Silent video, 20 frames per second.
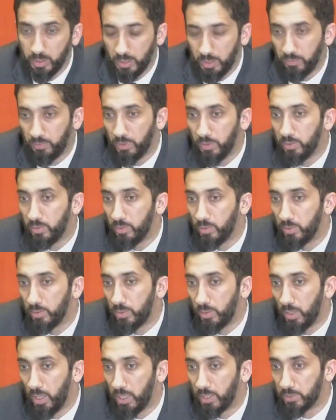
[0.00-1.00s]

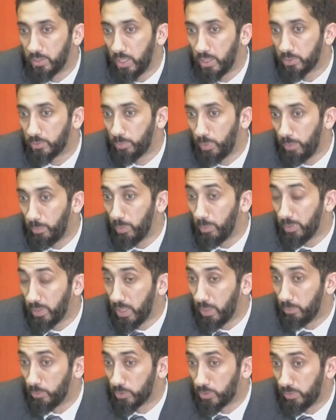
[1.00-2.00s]
as people
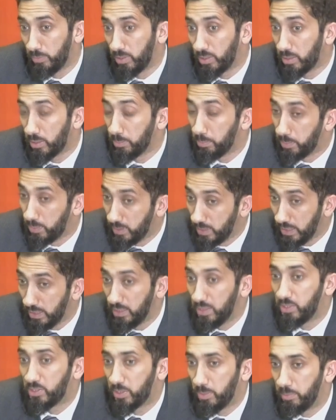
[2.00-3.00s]
became Muslim and
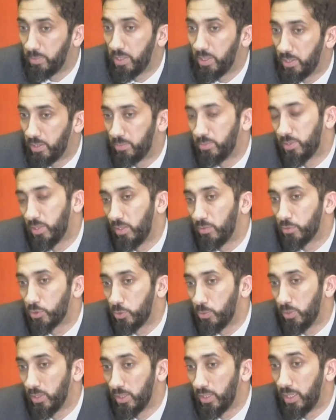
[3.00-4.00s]
completely submitted themselves
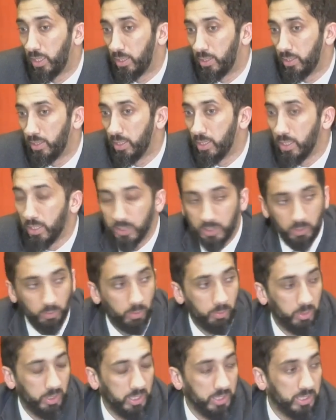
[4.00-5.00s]
to Allah, they
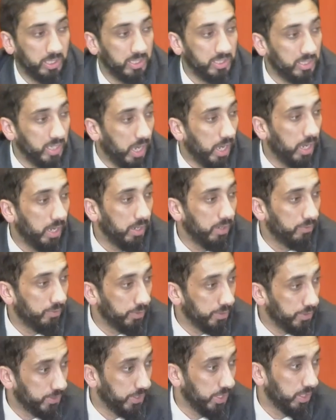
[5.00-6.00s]
were willing to die
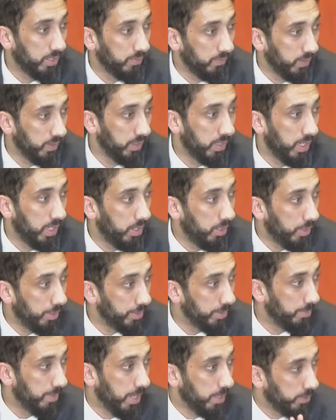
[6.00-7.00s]
for the sake of Allah on
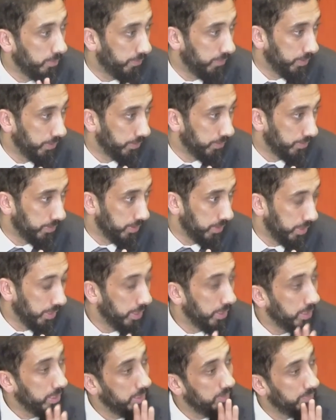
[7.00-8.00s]
the battlefield.
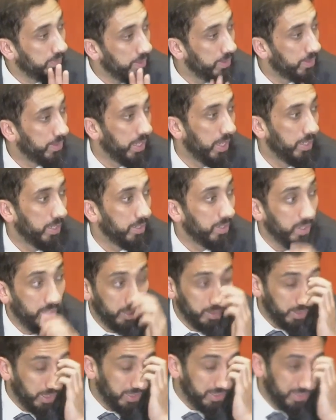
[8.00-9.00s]
Even then,
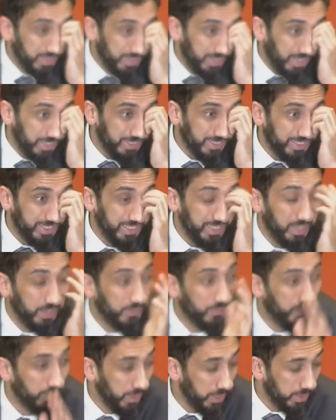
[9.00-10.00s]
Allah did not see it
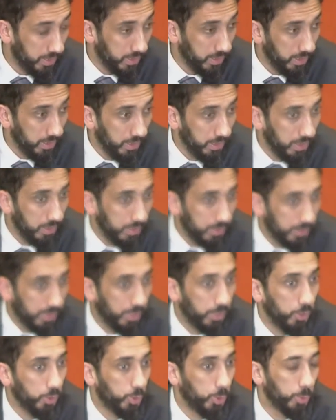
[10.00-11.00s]
fit
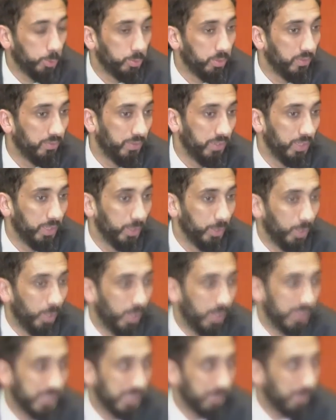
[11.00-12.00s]
that He should reveal
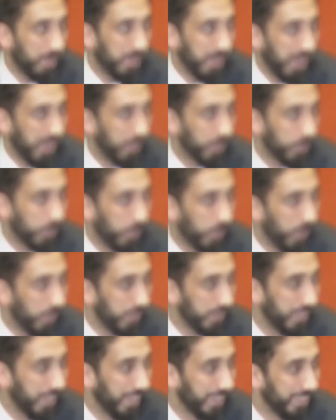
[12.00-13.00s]
laws about
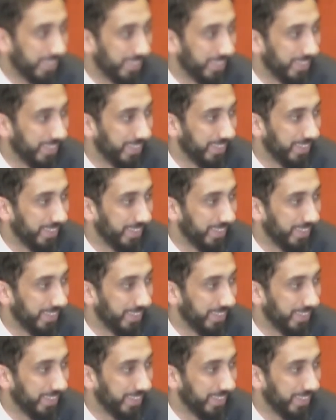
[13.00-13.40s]
alcohol yet.